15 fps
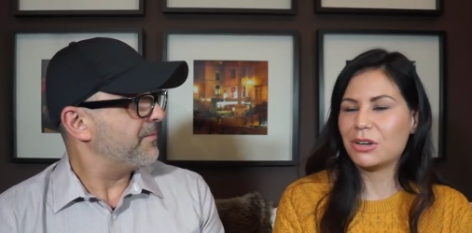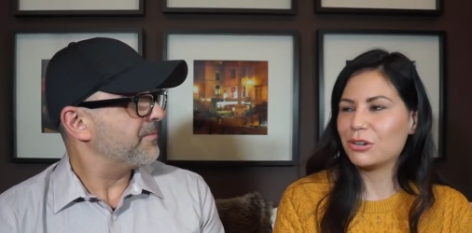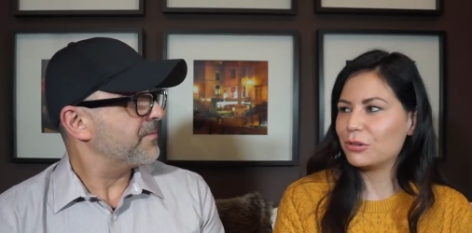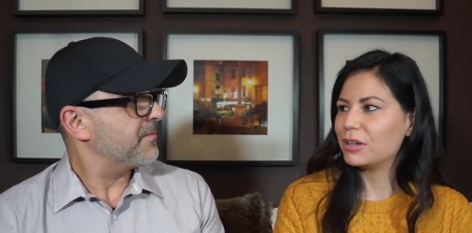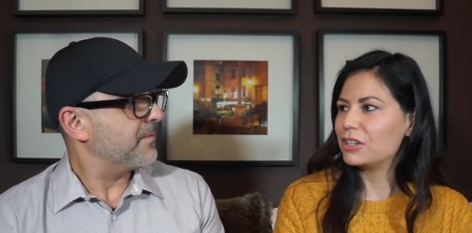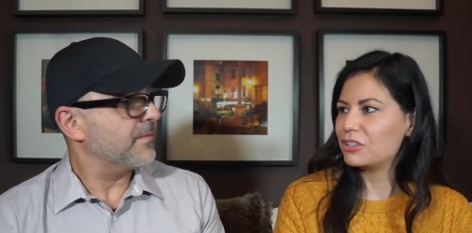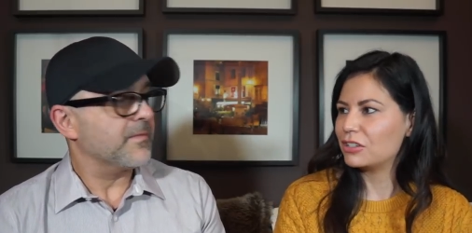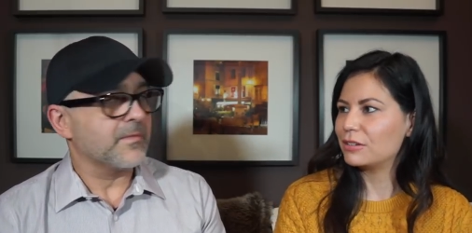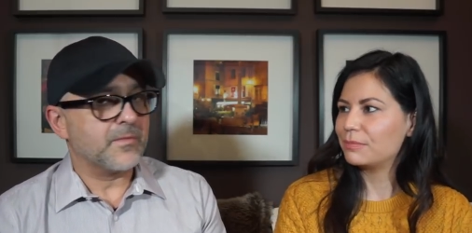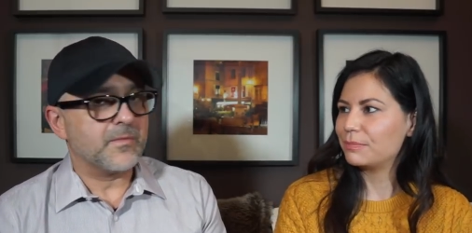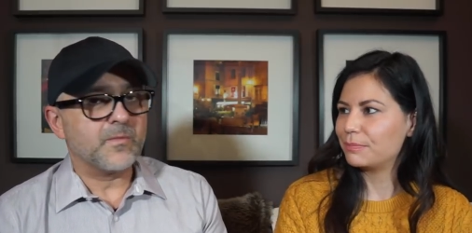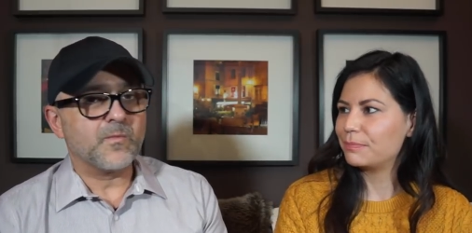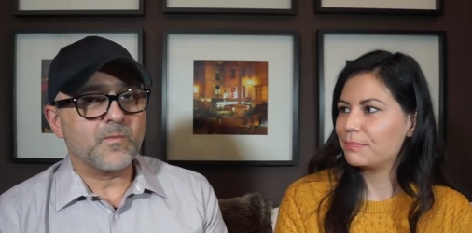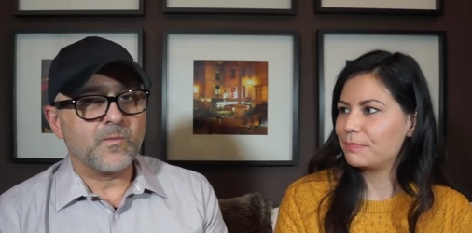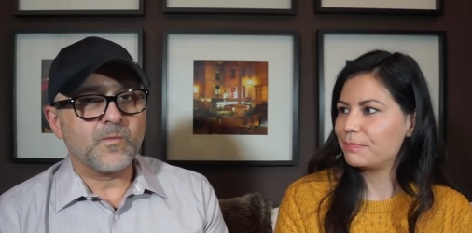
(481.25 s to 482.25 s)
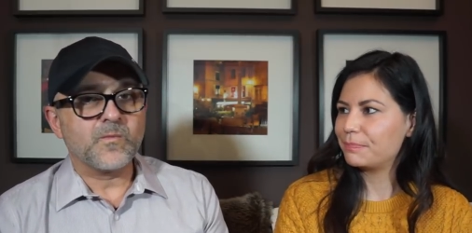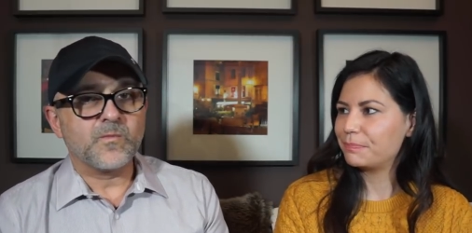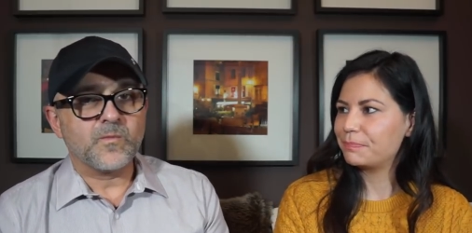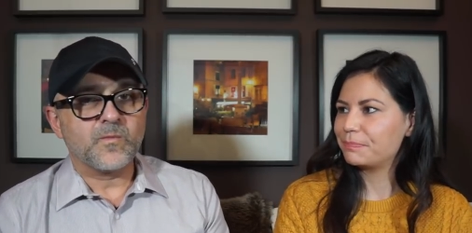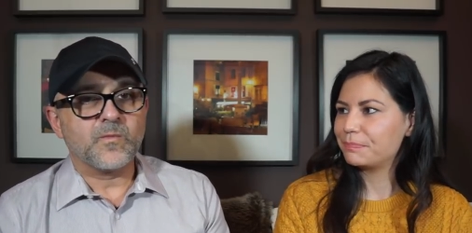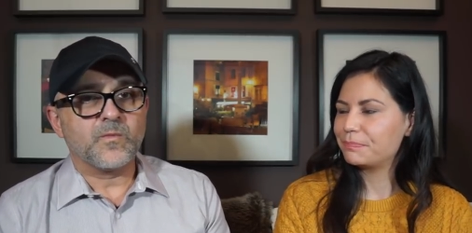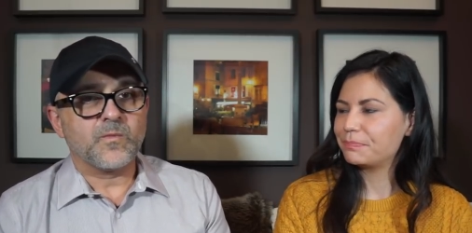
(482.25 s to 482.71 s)
Speaker 1: moderation. Mm-hmm.
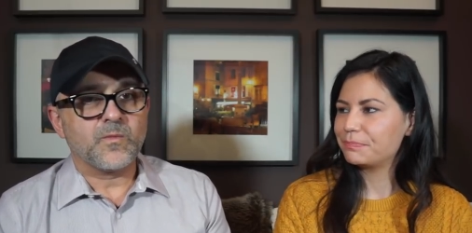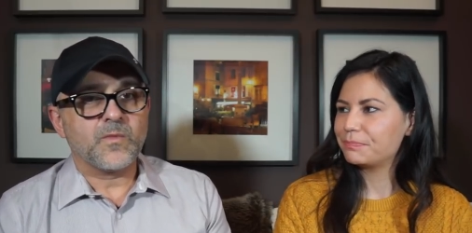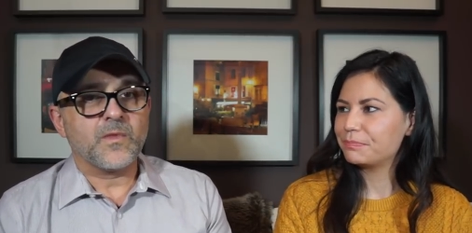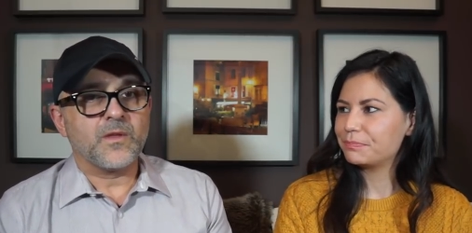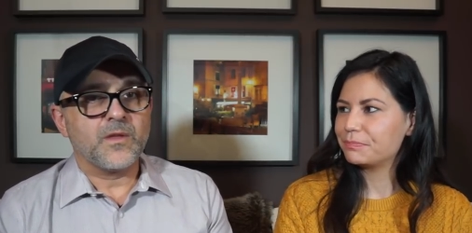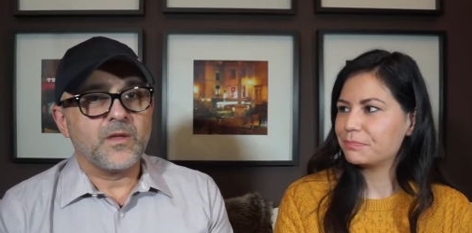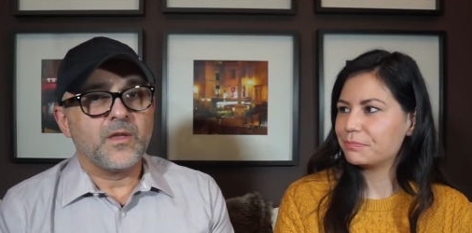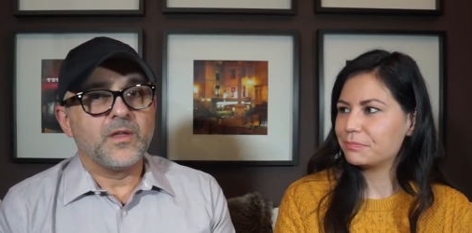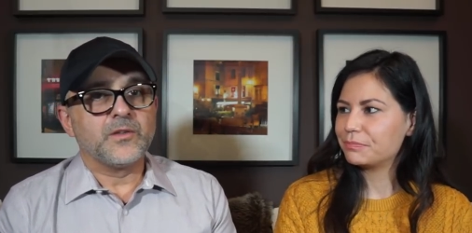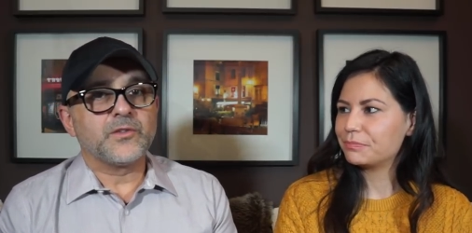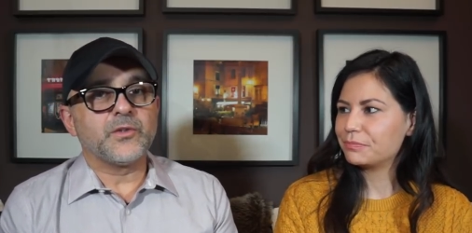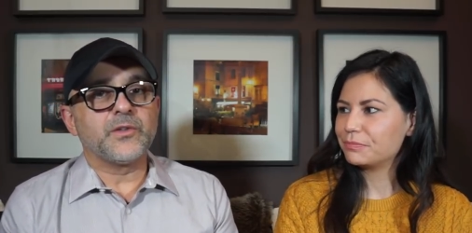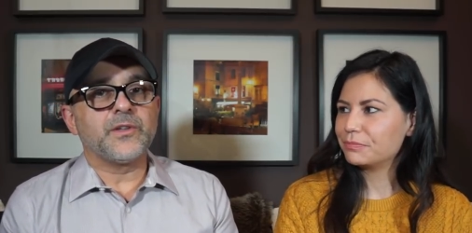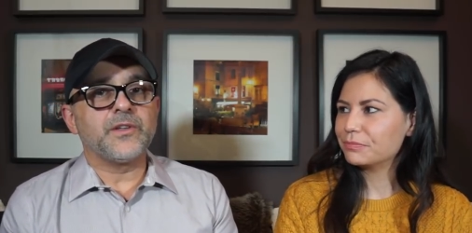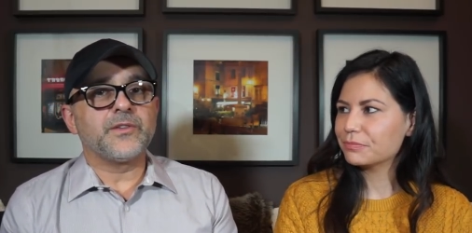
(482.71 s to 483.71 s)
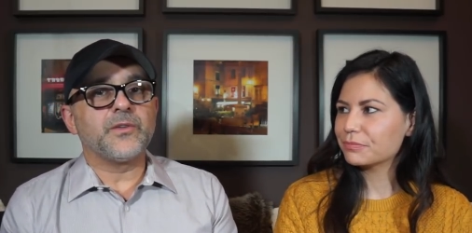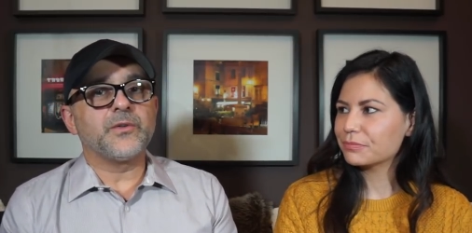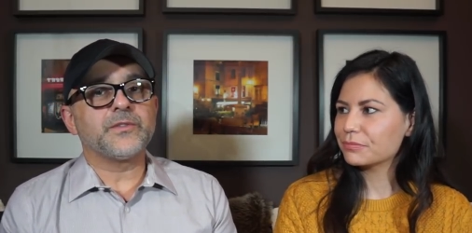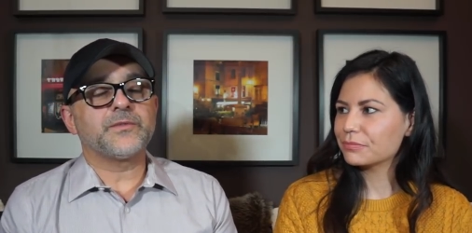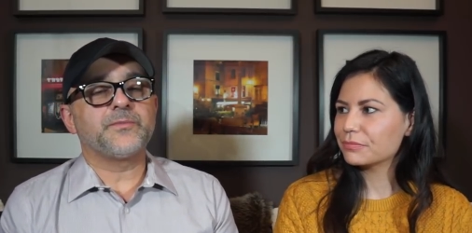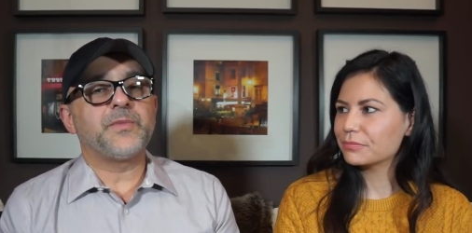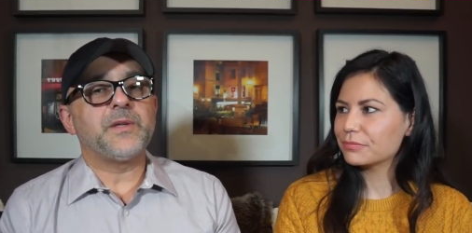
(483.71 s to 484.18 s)
Speaker 2: So
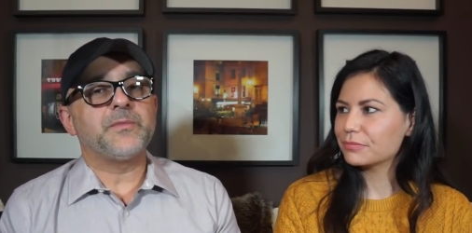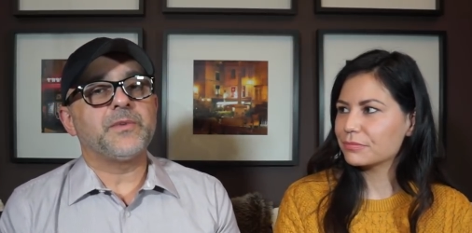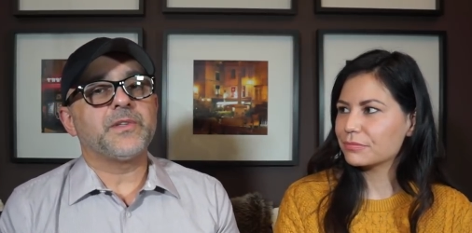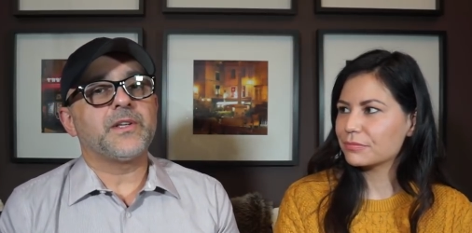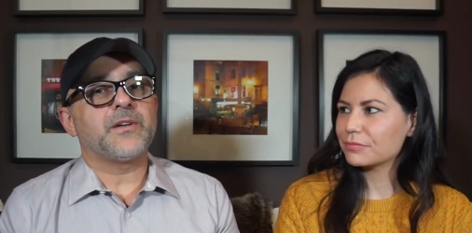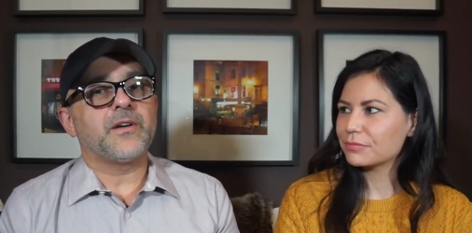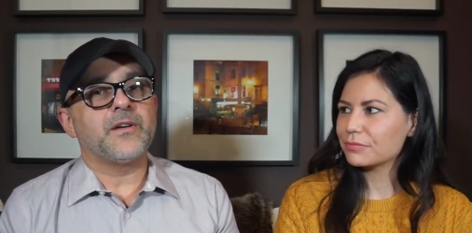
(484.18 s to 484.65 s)
those people that